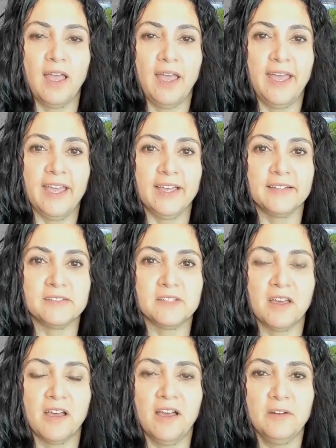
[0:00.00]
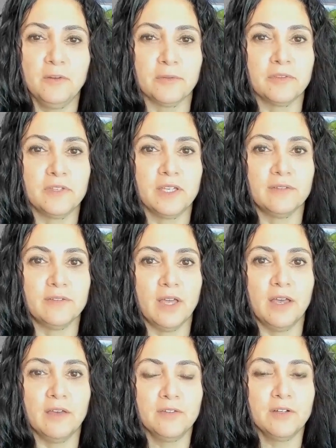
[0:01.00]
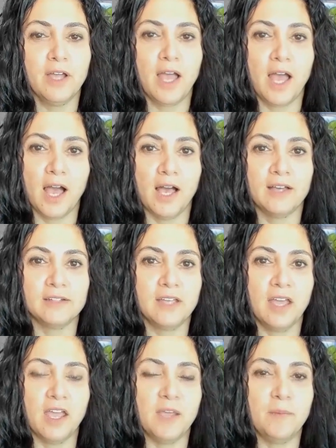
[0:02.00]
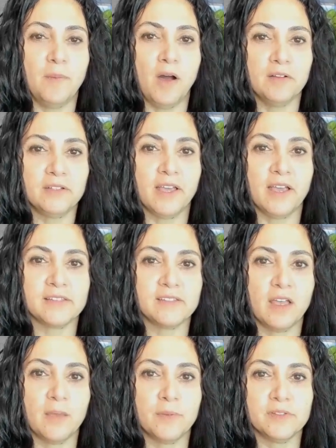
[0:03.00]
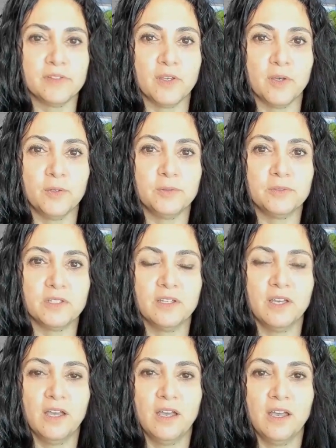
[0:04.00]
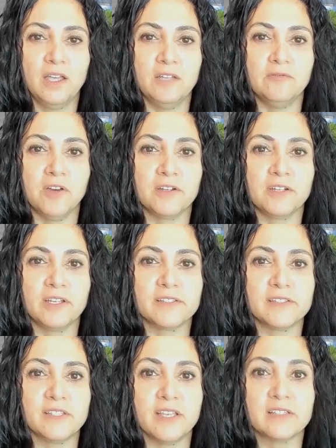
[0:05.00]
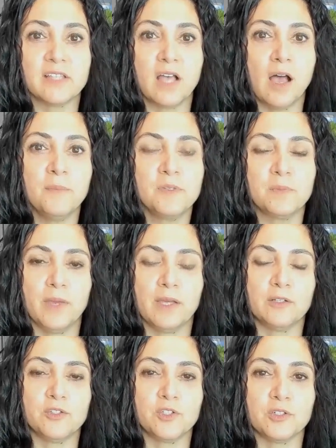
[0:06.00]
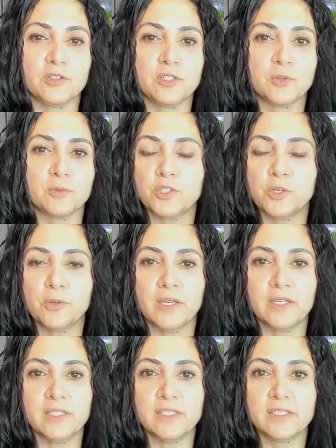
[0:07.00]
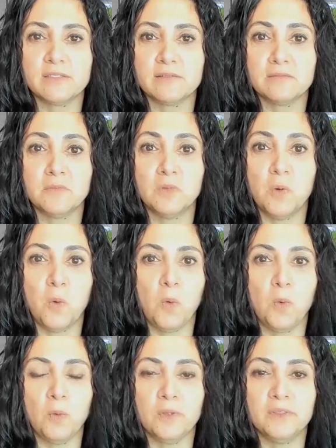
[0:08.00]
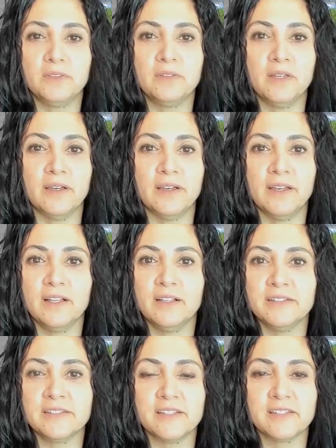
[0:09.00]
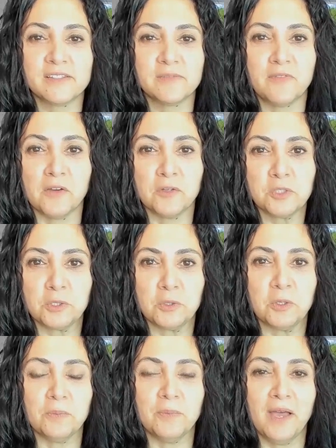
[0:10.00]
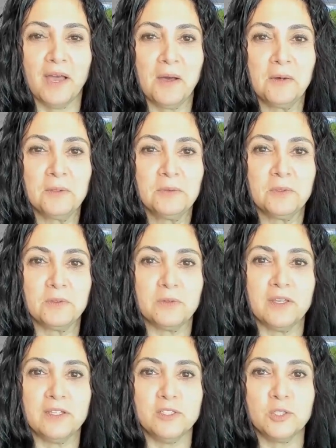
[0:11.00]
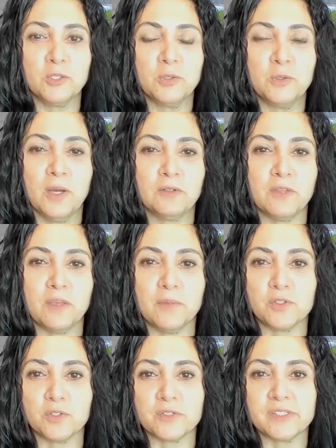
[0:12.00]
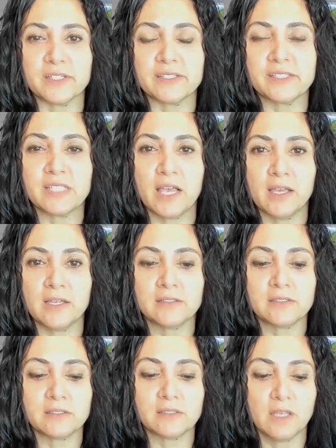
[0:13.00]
And I don't think I've ever had a podcast episode inviting a CSOPS manager to showcase what the hell is this function all about? What do they do? How do they measure success?